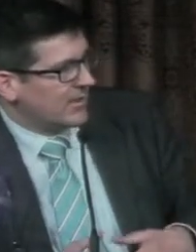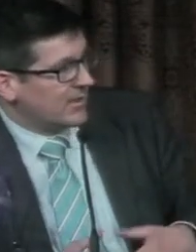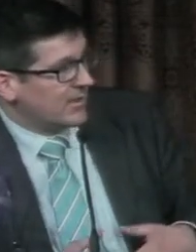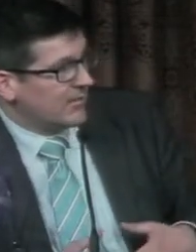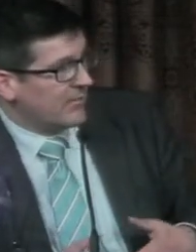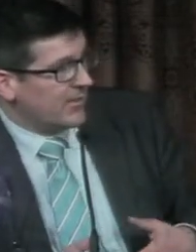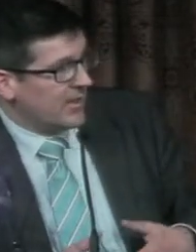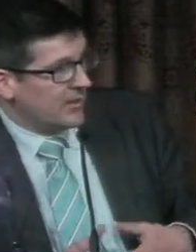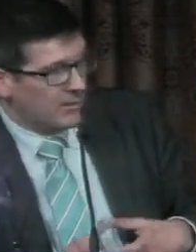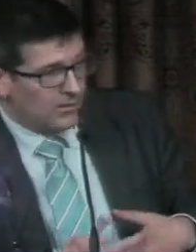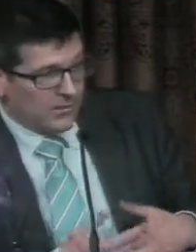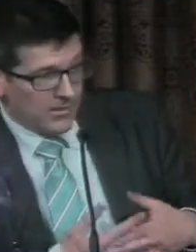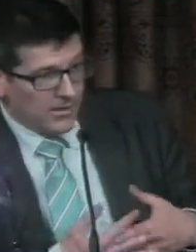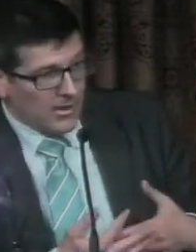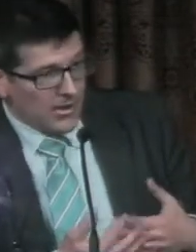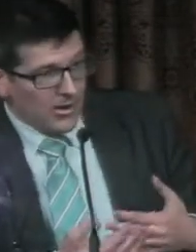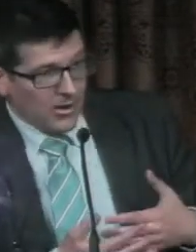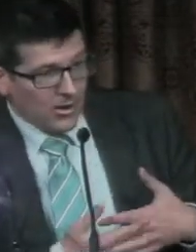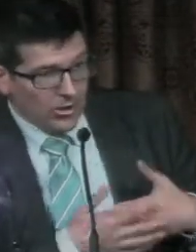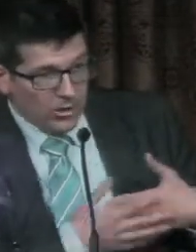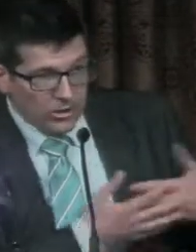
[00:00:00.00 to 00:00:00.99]
the better.
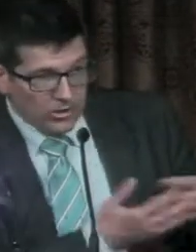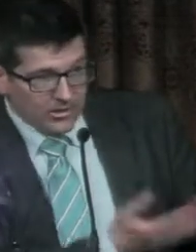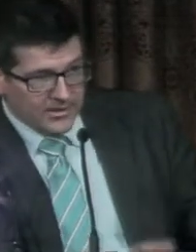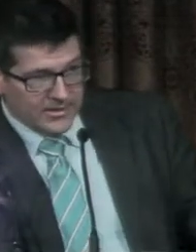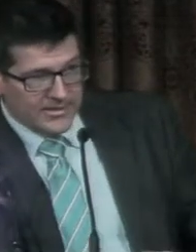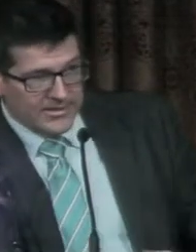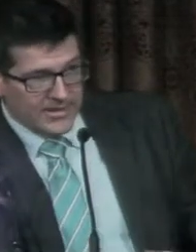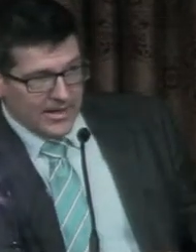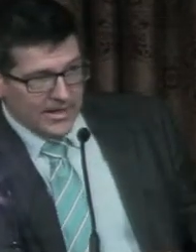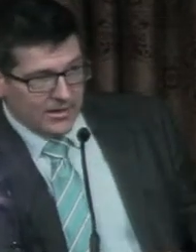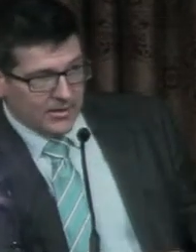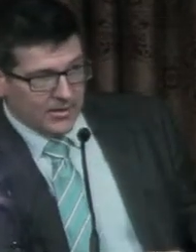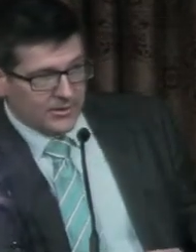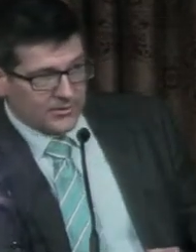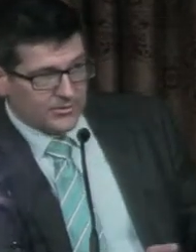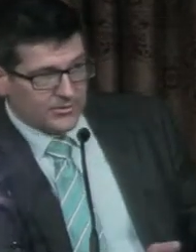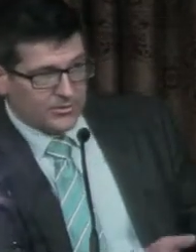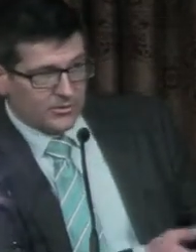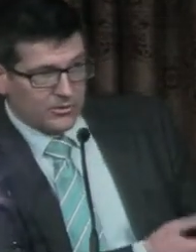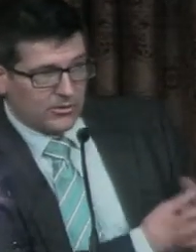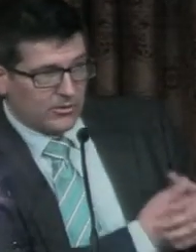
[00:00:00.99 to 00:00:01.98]
Early
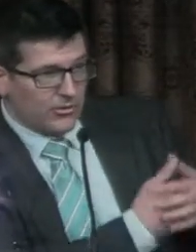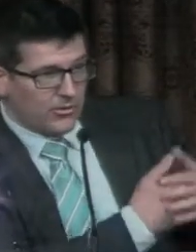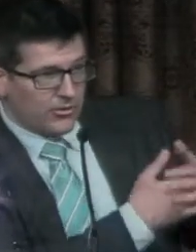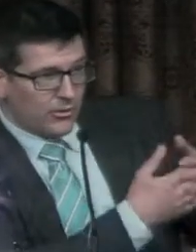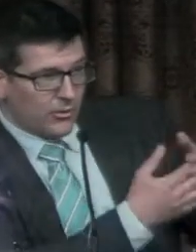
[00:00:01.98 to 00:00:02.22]
sales or,